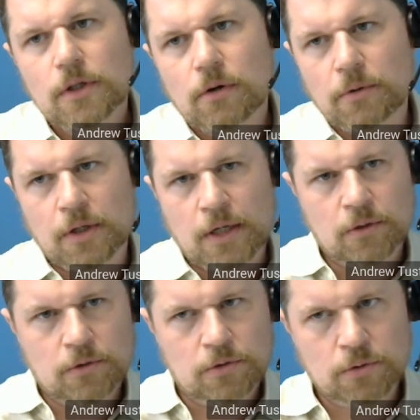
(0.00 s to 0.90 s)
or are we going to
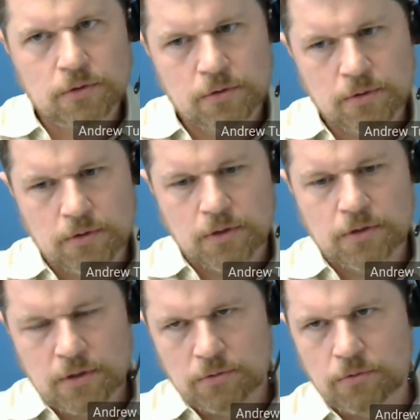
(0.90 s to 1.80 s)
outsource to a
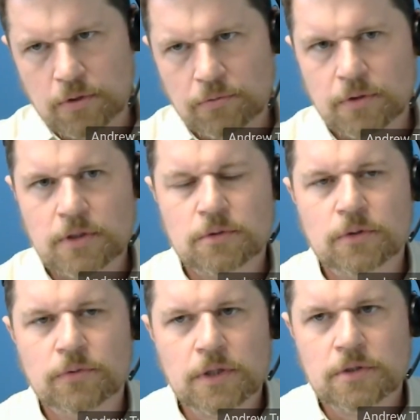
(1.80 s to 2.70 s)
series of different? These are all
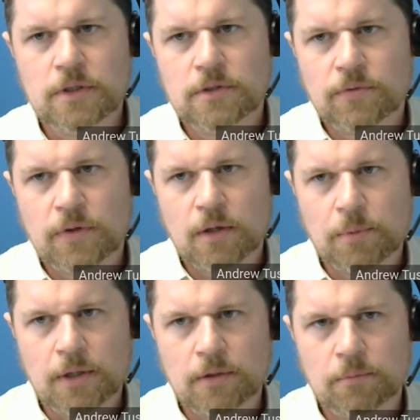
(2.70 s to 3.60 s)
things you need to think
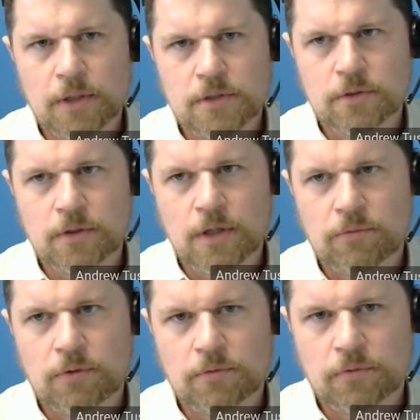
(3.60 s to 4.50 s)
about and make sure you
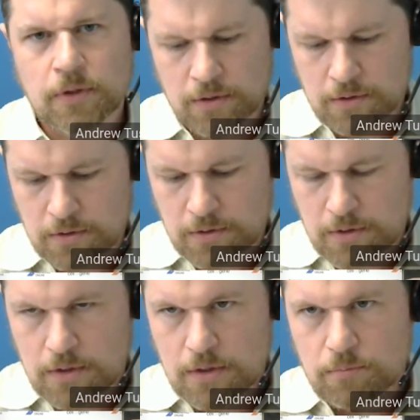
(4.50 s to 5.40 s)
have everything
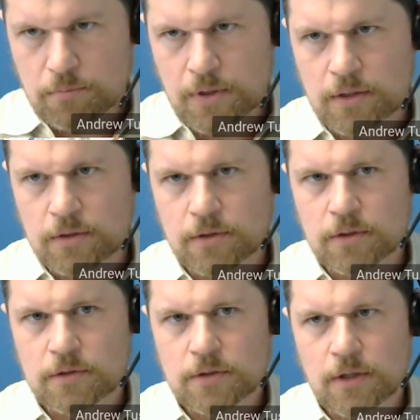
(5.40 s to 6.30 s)
planned at
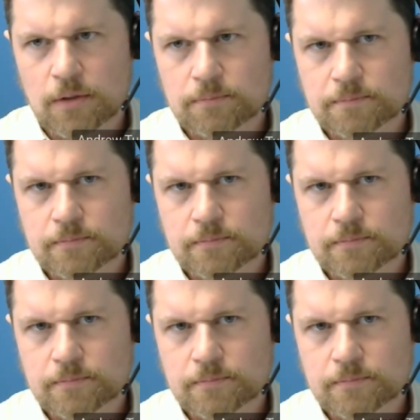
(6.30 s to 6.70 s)
the start.